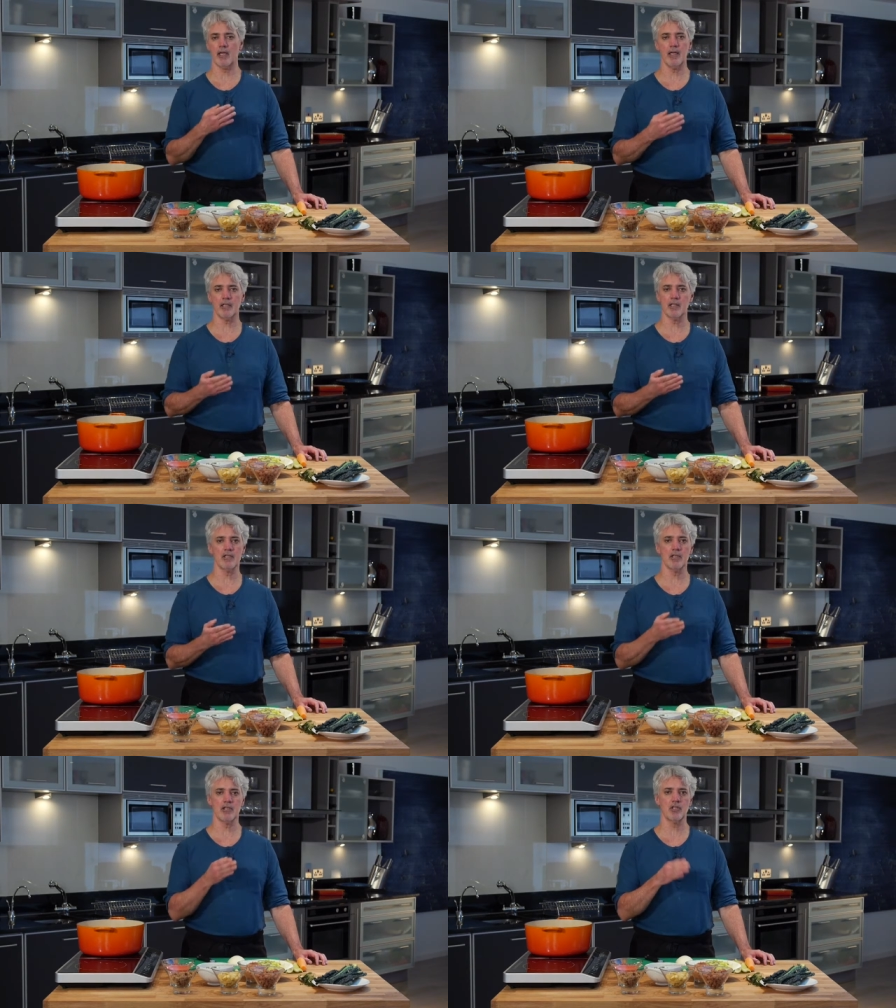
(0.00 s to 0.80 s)
In
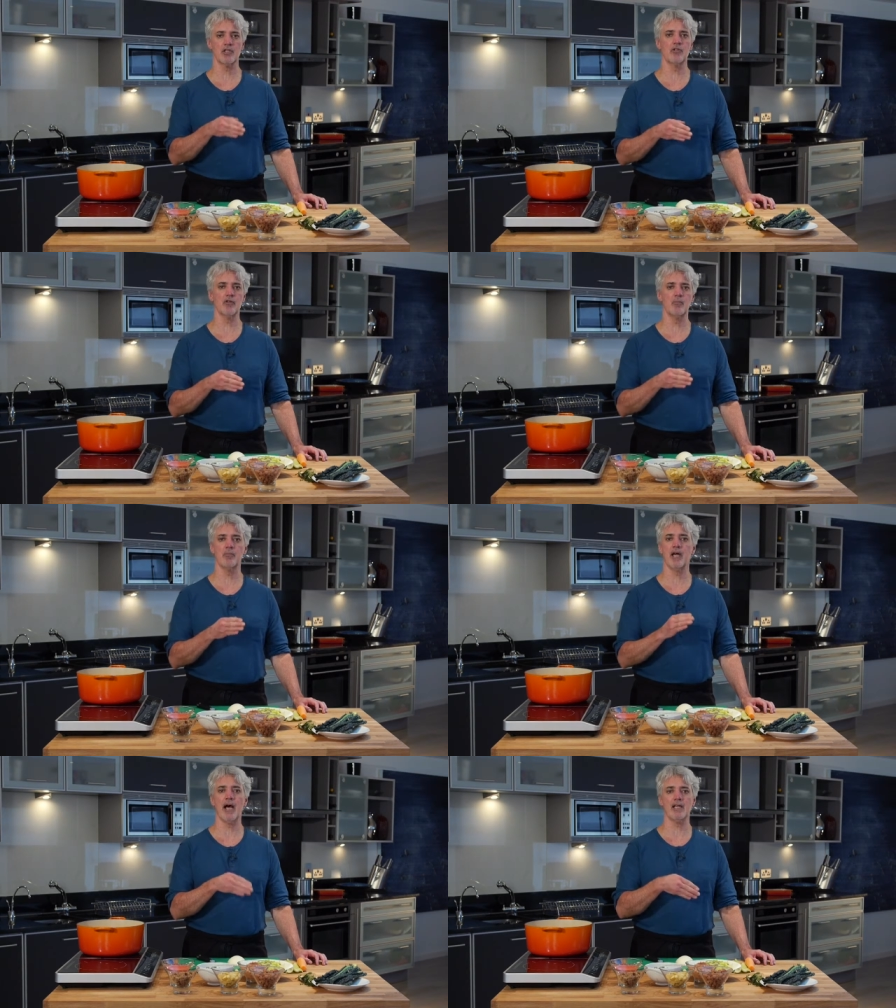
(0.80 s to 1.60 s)
essence, it's a
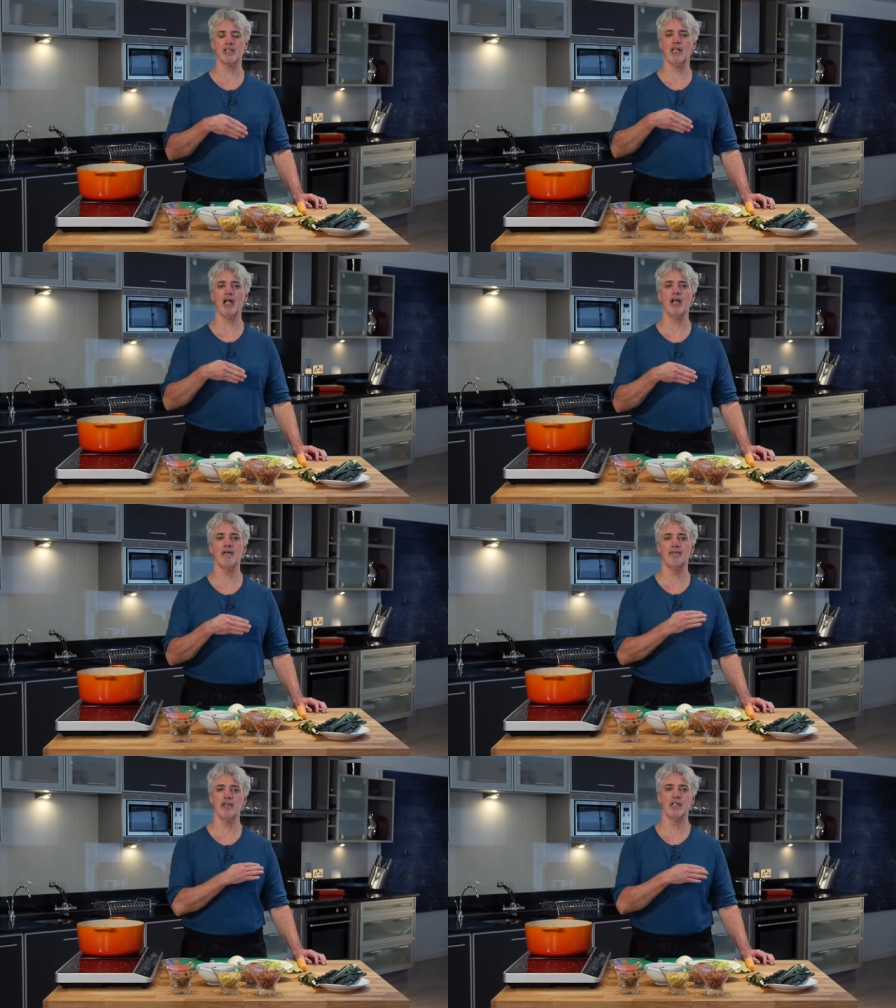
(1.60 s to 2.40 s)
soup that has a
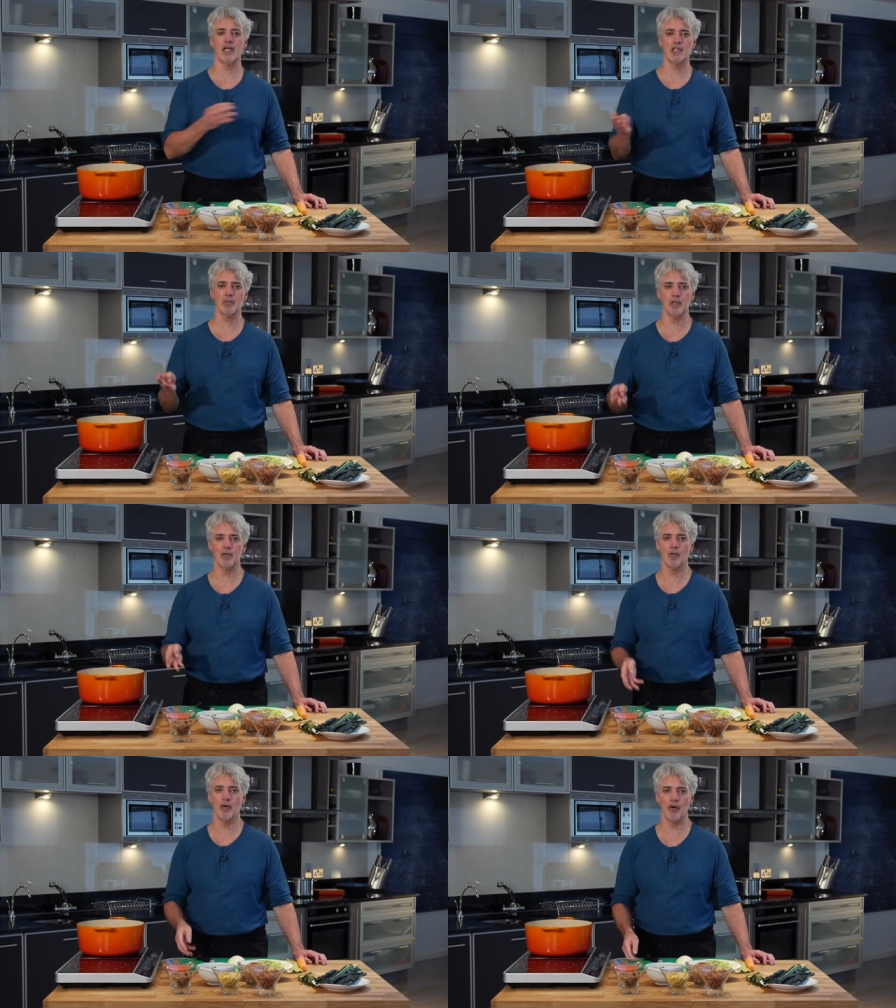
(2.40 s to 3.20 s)
life that takes me
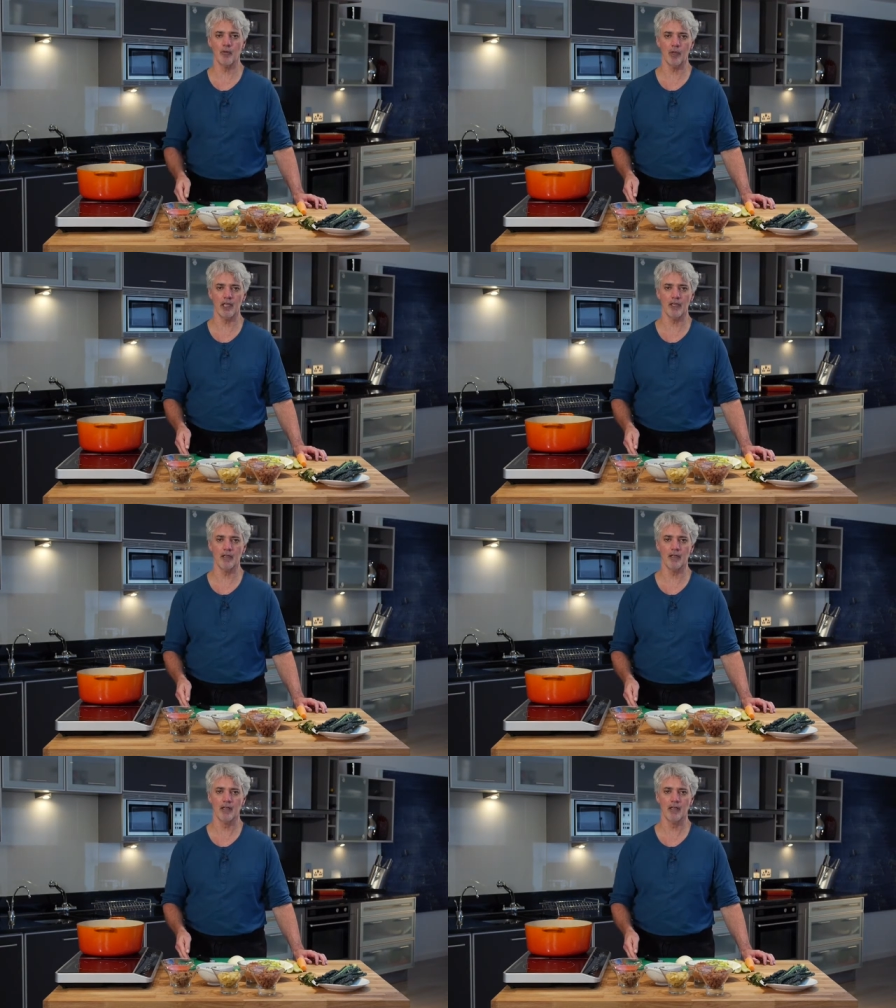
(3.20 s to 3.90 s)
through the whole week.